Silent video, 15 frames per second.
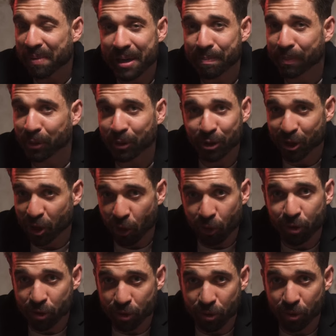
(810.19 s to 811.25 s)
people
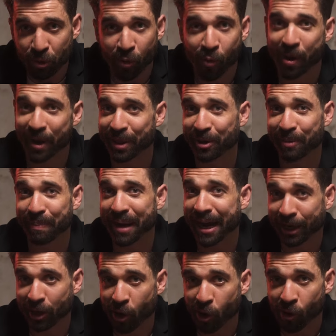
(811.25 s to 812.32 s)
don't do when they're
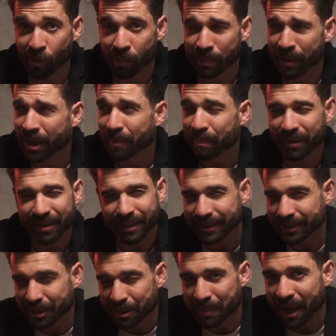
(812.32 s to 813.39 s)
back home, but they
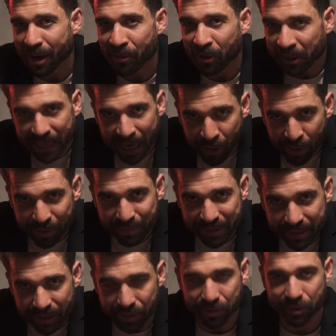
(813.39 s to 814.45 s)
somehow allow
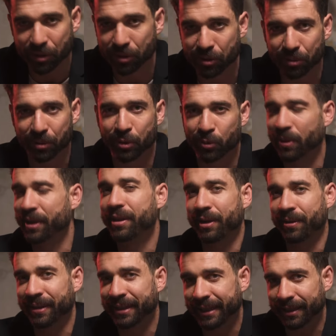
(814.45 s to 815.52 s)
themselves to do it when
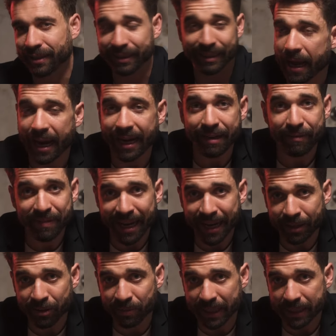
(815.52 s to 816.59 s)
they're in Italy. I even
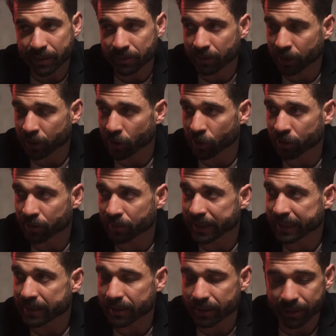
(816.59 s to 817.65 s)
had a restaurant owner
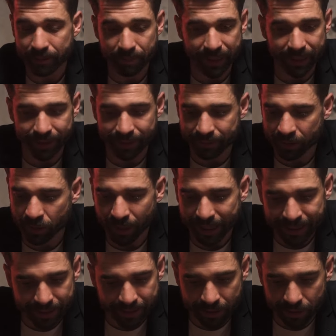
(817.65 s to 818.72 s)
recently being
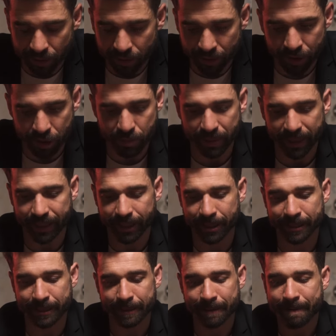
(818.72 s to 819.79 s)
quite discouraged
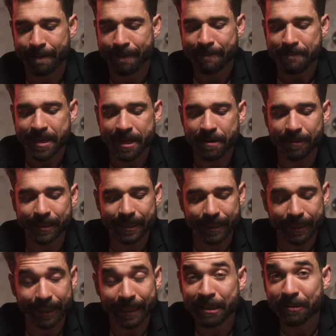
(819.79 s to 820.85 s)
because he was
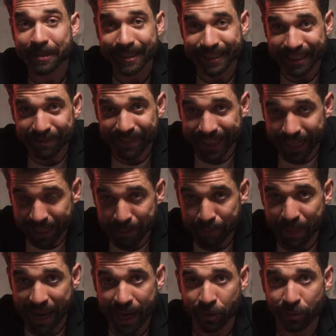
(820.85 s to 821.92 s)
even
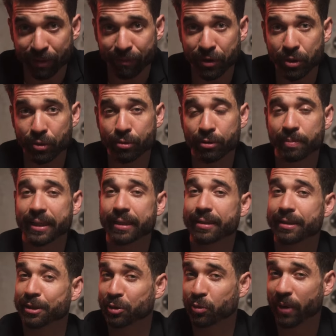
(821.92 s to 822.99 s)
getting bad reviews because
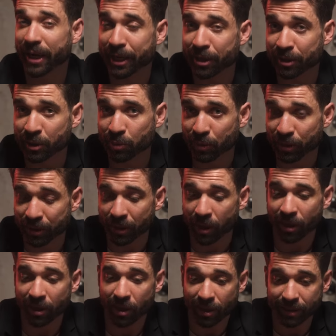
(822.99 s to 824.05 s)
his waiters were
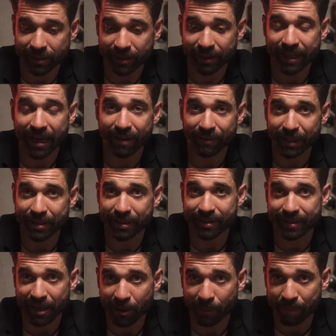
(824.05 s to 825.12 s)
constantly having to
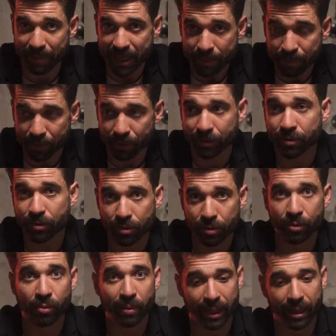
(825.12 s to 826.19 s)
tell people to,
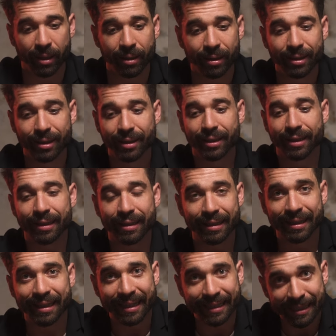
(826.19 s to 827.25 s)
well,
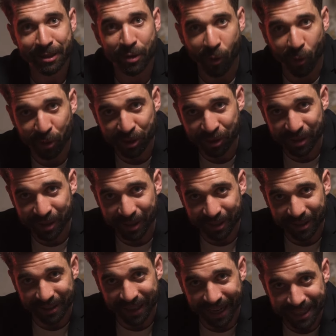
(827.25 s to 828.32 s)
they didn't order
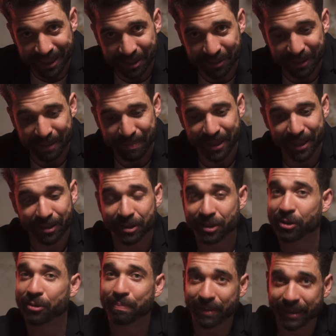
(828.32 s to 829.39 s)
their ice cream here,
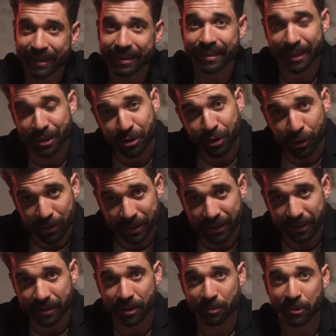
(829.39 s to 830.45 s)
so please can you go
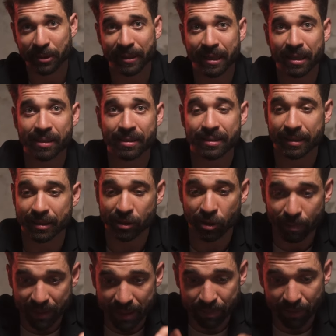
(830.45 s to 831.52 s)
sit somewhere else? And
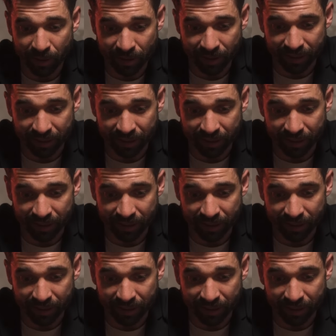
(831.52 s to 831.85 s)
so people are